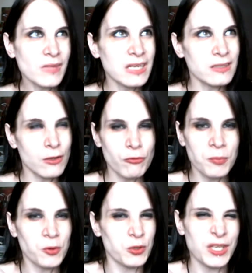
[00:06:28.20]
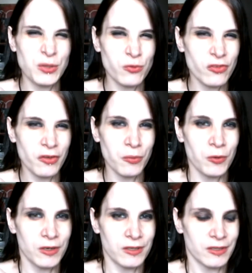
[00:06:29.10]
lovable, cutesy
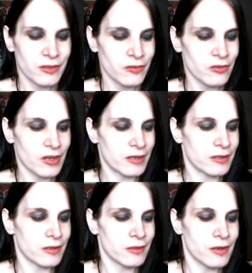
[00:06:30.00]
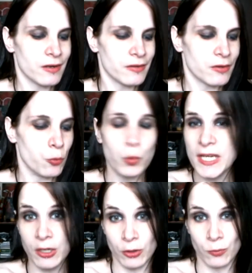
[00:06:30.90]
ones and a lot of the
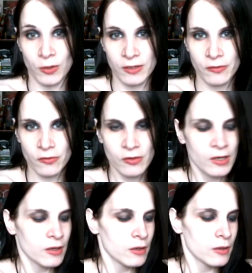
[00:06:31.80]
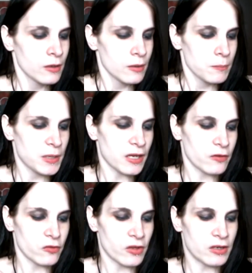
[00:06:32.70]
weaker ones,
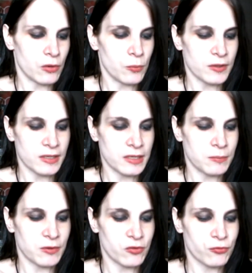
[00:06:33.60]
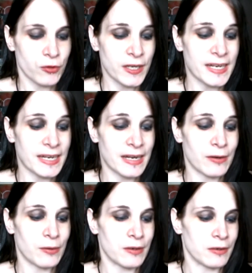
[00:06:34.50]
because they don't want the humans freaking
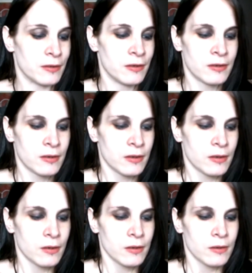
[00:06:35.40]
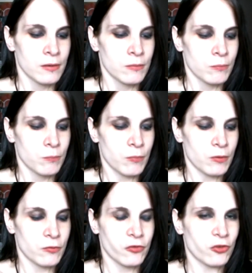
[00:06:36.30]
out and
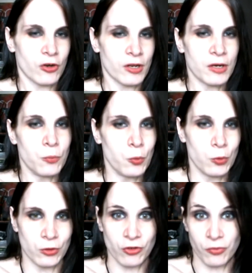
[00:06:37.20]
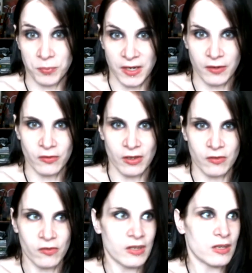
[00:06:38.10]
starting a war just because they
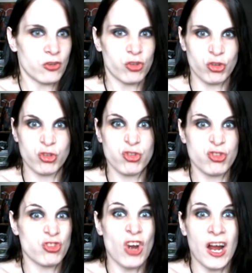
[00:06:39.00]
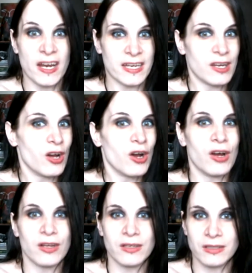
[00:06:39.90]
see these giant,
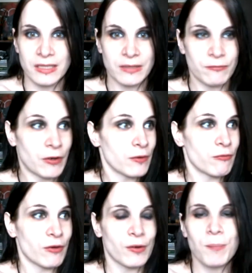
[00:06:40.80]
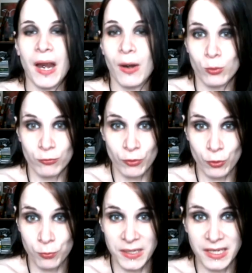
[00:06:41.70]
ugly, very, very
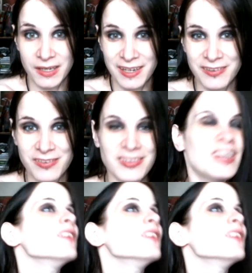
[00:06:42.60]
powerful beings.